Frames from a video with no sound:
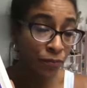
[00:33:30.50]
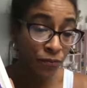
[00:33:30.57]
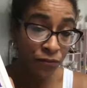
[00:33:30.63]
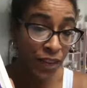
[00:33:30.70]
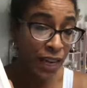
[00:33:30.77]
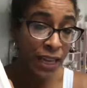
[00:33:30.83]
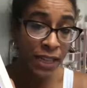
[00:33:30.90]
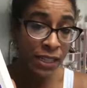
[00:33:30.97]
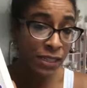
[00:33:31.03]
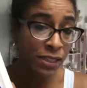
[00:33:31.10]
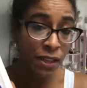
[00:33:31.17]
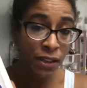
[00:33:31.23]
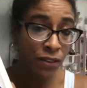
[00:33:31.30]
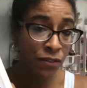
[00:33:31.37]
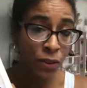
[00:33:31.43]
phase
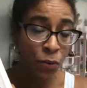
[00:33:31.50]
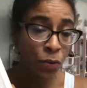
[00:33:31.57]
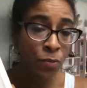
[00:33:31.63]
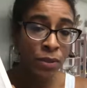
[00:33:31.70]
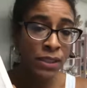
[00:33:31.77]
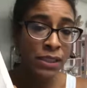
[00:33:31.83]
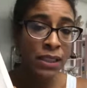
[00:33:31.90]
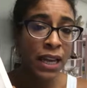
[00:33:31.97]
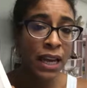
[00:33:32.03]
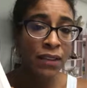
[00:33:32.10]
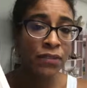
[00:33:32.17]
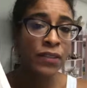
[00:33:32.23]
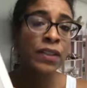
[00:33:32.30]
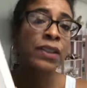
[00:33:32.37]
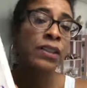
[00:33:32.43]
of a woman's life,
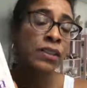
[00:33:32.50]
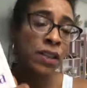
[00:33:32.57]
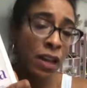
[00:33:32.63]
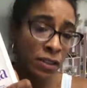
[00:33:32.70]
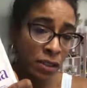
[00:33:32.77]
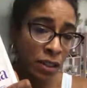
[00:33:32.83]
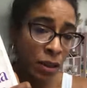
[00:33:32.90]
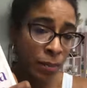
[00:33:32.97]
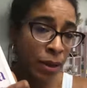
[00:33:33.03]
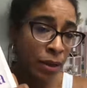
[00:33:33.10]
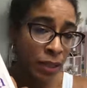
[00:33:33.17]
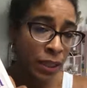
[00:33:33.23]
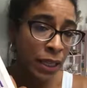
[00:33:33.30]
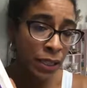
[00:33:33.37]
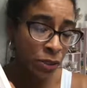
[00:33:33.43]
and it talks a lot about
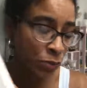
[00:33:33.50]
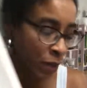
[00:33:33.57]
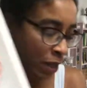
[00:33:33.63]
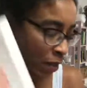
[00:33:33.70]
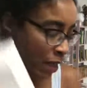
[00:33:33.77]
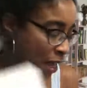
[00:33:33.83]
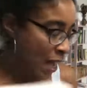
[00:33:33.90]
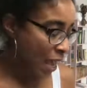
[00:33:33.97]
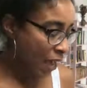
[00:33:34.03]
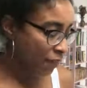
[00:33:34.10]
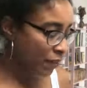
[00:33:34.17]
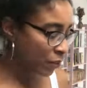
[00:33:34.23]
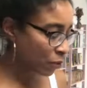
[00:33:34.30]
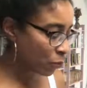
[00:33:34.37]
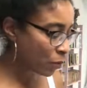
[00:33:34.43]
clay as well. And
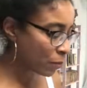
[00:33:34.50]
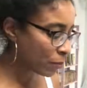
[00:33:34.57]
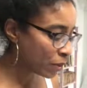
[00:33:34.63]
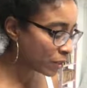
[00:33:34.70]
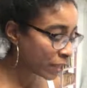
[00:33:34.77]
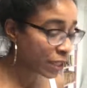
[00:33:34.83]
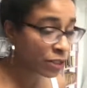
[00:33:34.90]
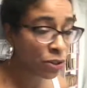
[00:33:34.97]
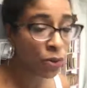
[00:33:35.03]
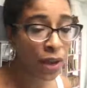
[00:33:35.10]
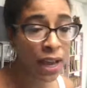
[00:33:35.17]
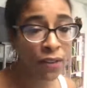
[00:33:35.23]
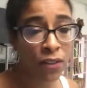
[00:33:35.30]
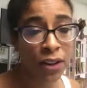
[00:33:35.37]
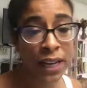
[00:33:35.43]
then the one book that I don't
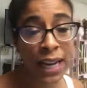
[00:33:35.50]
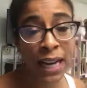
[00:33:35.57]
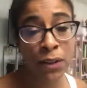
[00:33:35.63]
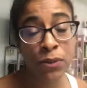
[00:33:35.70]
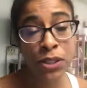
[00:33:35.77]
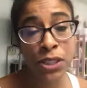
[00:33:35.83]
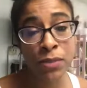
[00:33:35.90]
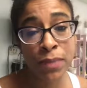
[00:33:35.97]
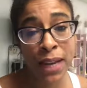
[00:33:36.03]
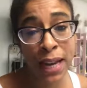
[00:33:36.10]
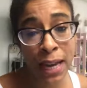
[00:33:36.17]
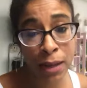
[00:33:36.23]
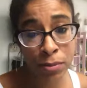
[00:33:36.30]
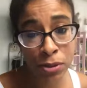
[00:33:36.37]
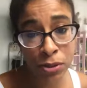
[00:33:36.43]
have on hand, which is my
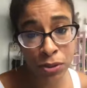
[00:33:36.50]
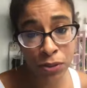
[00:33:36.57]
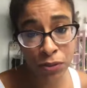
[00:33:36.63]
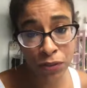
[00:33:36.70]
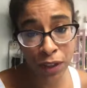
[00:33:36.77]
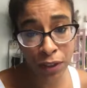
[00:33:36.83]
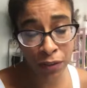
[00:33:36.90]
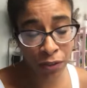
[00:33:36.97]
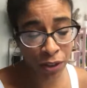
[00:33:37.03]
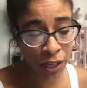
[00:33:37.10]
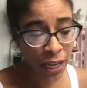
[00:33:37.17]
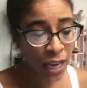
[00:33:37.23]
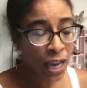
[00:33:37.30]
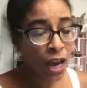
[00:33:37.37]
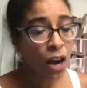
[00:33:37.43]
absolute favorite,
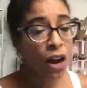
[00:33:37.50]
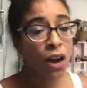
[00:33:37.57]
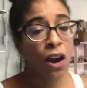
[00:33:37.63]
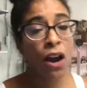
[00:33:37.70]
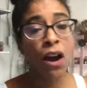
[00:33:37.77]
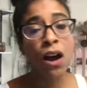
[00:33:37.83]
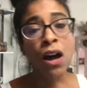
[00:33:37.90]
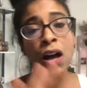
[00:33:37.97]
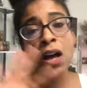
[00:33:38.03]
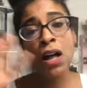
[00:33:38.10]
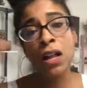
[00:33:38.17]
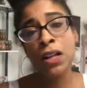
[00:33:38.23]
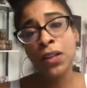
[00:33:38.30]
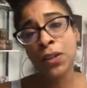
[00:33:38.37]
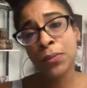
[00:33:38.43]
are
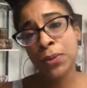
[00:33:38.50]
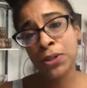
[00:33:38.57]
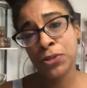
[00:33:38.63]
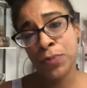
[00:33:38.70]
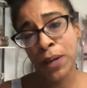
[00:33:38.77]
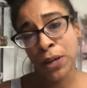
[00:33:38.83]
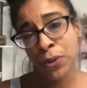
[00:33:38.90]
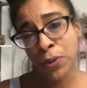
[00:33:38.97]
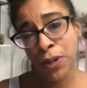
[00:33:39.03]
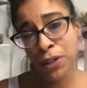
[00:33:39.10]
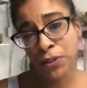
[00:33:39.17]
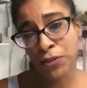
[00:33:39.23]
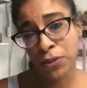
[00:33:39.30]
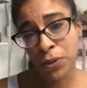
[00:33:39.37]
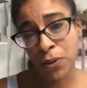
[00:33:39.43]
all the books by Queen
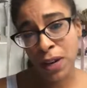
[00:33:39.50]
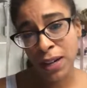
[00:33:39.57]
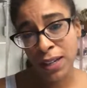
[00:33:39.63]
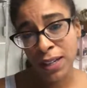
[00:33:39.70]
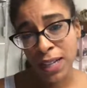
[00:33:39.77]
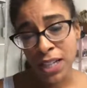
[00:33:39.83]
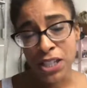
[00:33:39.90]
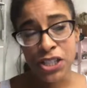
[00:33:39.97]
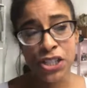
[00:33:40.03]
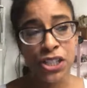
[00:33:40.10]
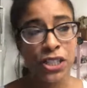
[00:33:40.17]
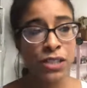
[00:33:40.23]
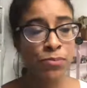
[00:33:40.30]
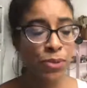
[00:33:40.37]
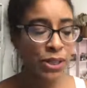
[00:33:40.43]
Afua. She
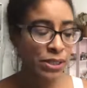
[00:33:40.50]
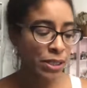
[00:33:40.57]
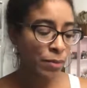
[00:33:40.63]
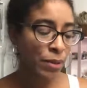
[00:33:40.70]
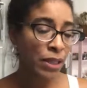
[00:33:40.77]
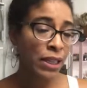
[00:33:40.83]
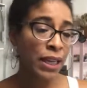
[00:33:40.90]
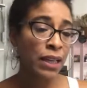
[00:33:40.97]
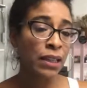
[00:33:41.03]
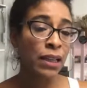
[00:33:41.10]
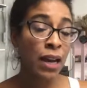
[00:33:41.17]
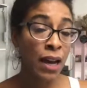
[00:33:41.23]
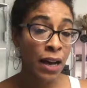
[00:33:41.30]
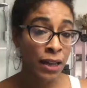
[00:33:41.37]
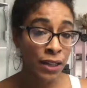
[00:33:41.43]
brings up clay a
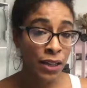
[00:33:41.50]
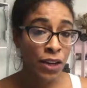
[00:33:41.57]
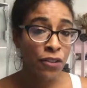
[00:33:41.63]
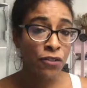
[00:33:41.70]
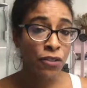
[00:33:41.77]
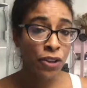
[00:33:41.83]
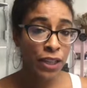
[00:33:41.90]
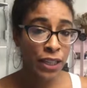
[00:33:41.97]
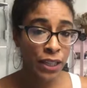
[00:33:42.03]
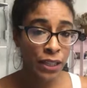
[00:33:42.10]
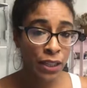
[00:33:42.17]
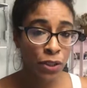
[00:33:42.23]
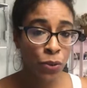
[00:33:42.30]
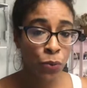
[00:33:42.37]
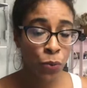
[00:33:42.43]
lot for
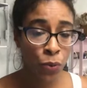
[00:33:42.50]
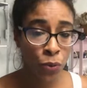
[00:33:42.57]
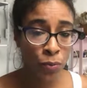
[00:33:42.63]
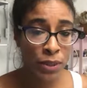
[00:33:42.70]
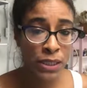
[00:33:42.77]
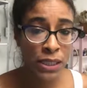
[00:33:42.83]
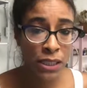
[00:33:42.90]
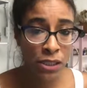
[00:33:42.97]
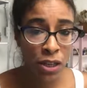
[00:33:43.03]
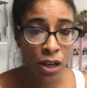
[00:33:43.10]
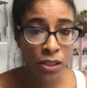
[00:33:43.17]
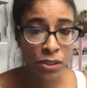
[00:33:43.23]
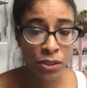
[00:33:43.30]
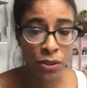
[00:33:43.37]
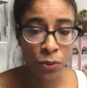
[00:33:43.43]
healing the womb and
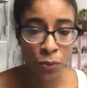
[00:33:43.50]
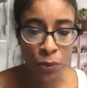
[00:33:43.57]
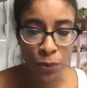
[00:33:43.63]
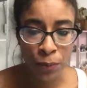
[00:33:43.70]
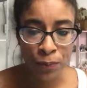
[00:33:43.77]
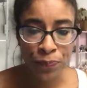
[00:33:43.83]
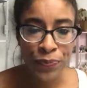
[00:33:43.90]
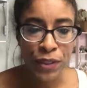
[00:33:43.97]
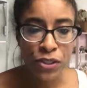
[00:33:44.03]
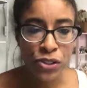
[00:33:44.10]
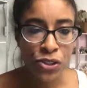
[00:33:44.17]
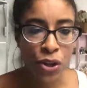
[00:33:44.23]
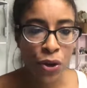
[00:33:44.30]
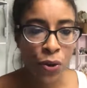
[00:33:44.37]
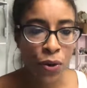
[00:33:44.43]
detoxing the womb.
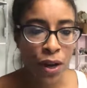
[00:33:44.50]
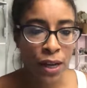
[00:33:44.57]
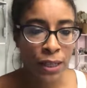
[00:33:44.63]
So